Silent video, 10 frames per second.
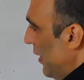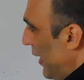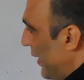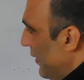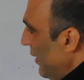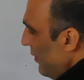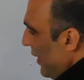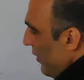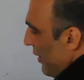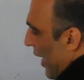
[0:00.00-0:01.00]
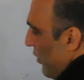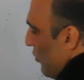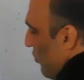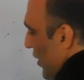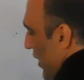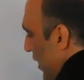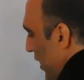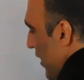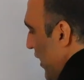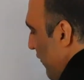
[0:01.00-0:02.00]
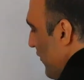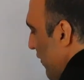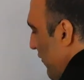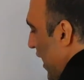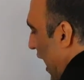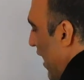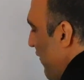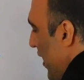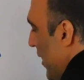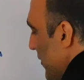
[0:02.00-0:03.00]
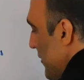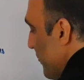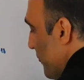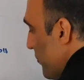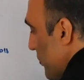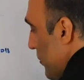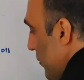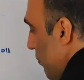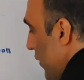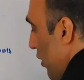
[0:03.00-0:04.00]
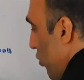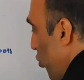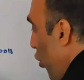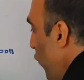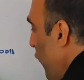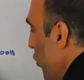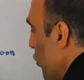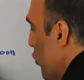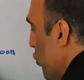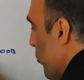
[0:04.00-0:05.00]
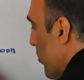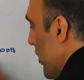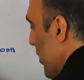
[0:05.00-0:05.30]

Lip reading: In this case, as you see here, if we have a sulfur group